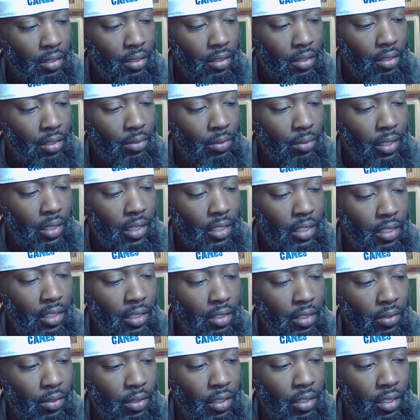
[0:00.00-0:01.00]
I swear that's
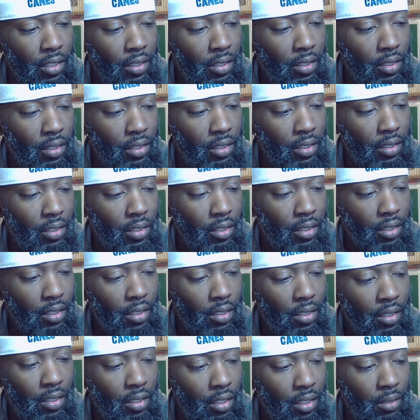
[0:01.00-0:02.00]
annoying.
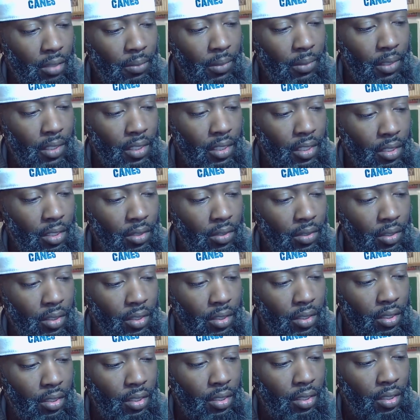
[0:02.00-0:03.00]
Oh man, that's annoying.
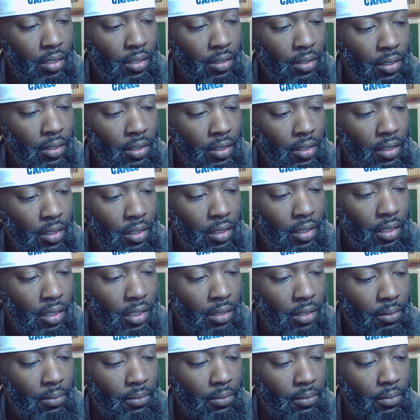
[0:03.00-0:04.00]

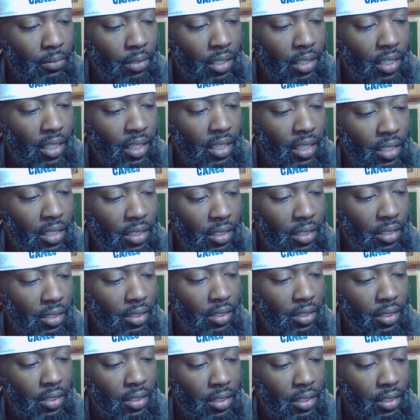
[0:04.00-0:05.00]
Yeah. Ah,
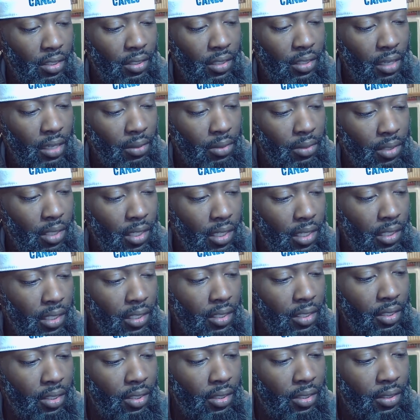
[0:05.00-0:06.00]
that was
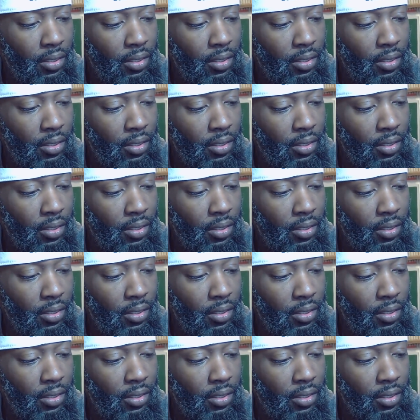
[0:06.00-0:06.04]
ugly.